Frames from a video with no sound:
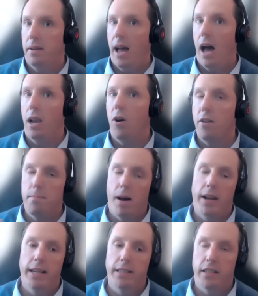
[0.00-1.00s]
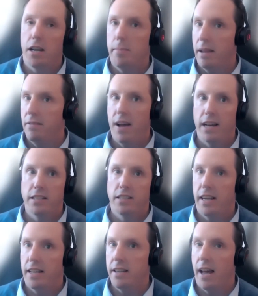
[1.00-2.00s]
A lot of money is going to be
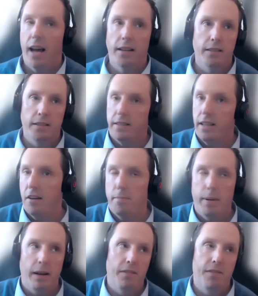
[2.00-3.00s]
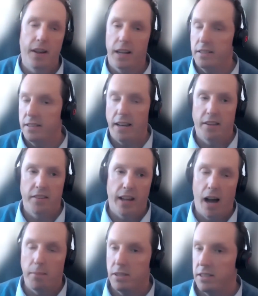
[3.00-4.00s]
invested, and there have been figures
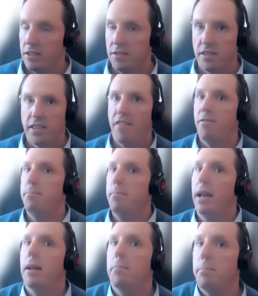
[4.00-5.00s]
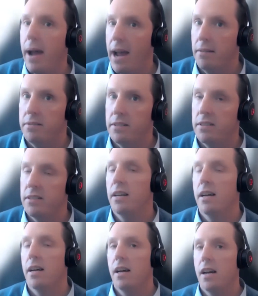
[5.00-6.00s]
anything up to sort of £7 billion
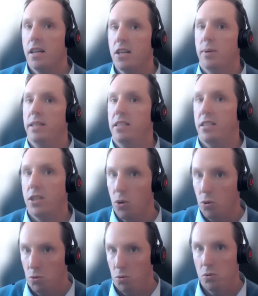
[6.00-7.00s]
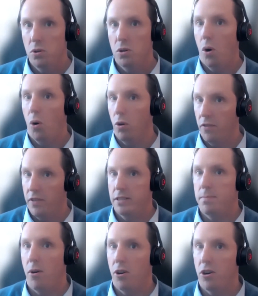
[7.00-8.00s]
to install all of
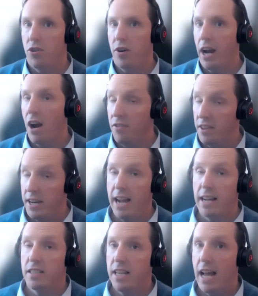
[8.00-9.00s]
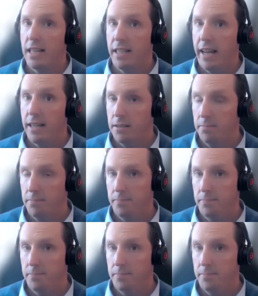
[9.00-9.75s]
this monitoring over the next 10 years.